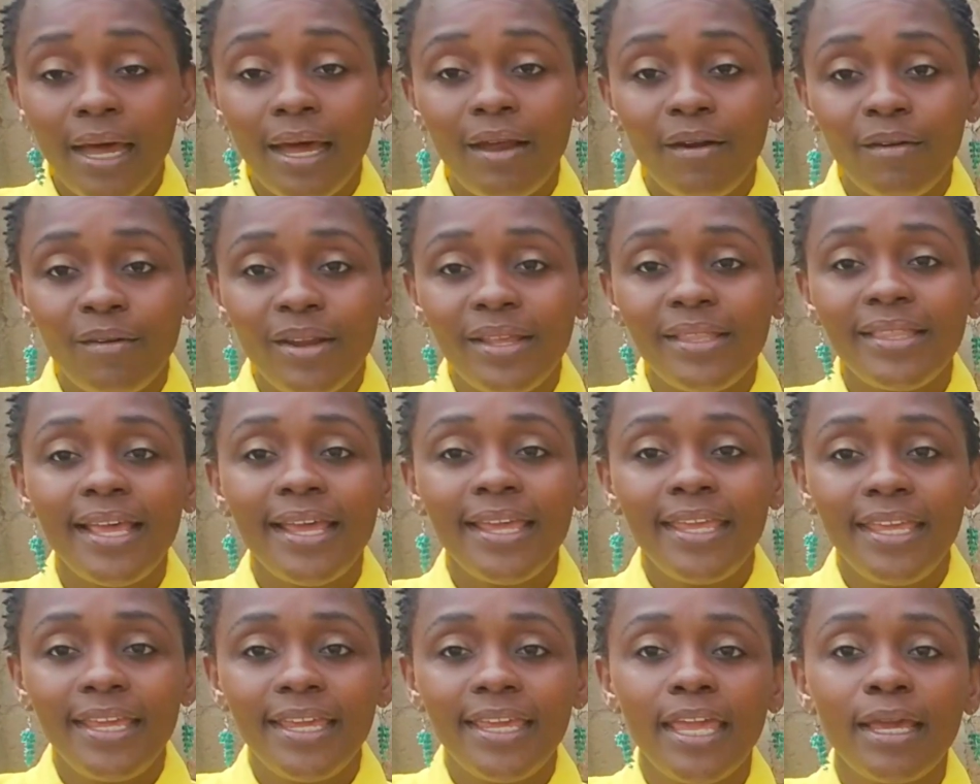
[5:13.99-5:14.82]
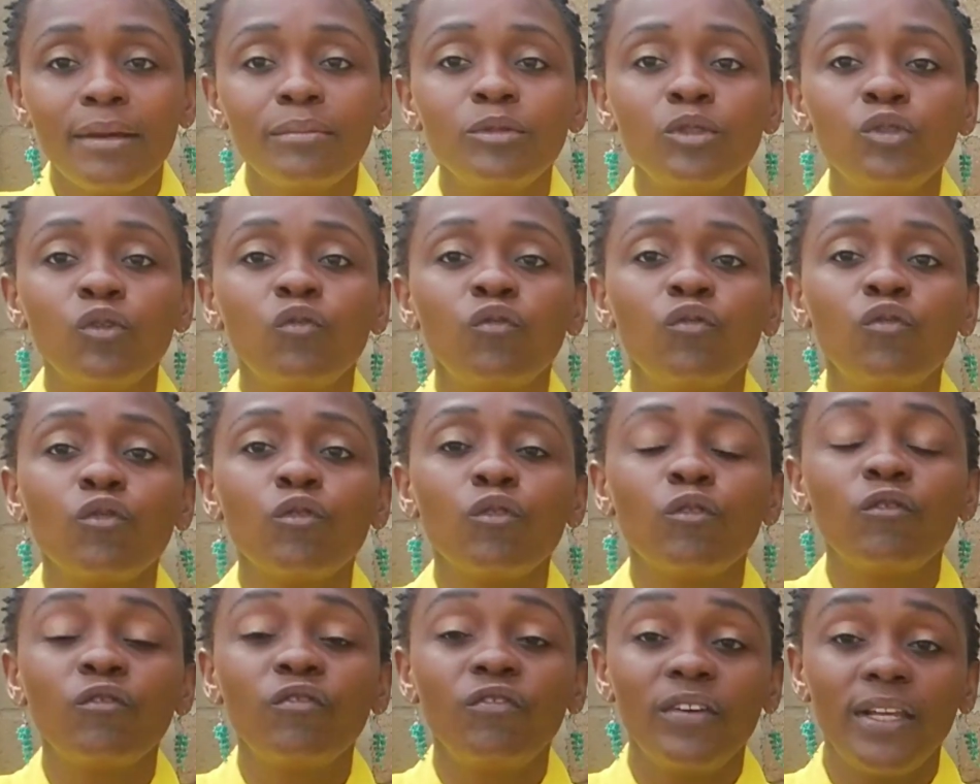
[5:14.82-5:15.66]
Rather, he came to
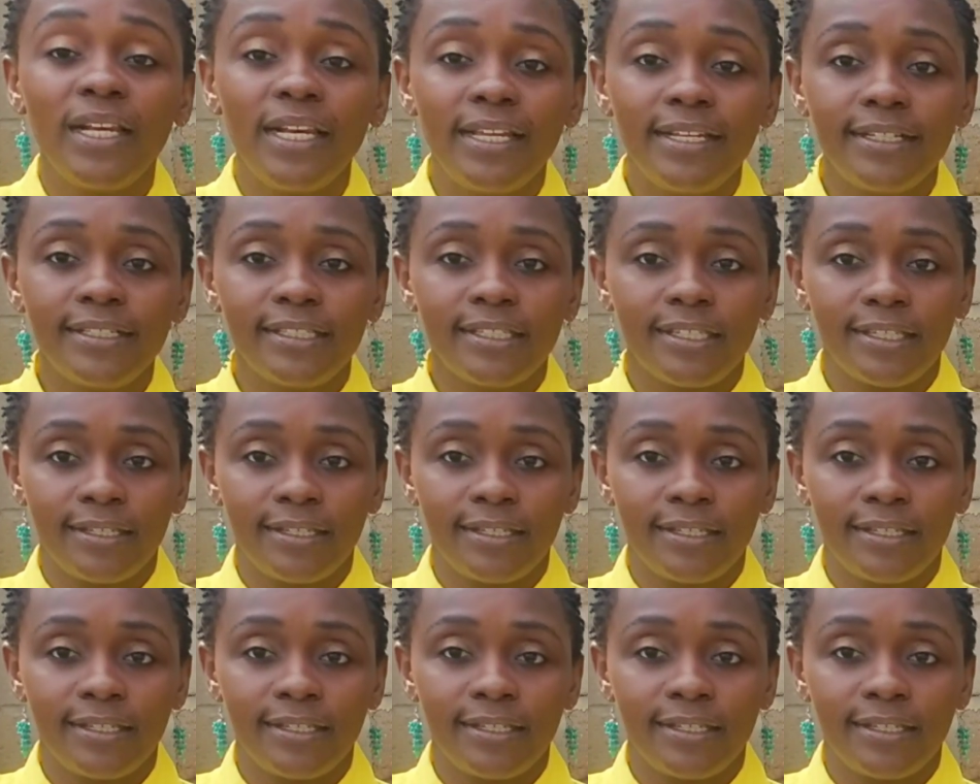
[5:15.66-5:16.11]
fulfill it